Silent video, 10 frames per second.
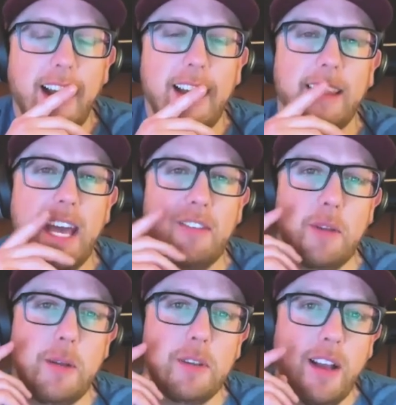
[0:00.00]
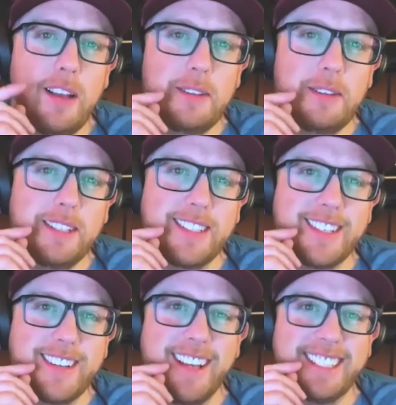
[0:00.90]
I laughed and it was also
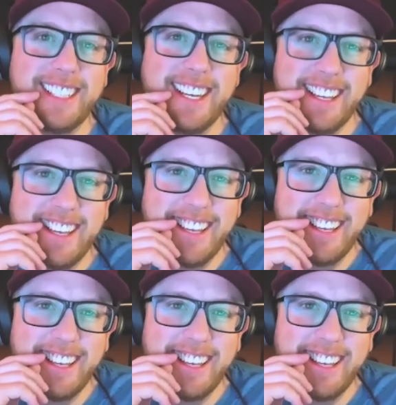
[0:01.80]
disgusting.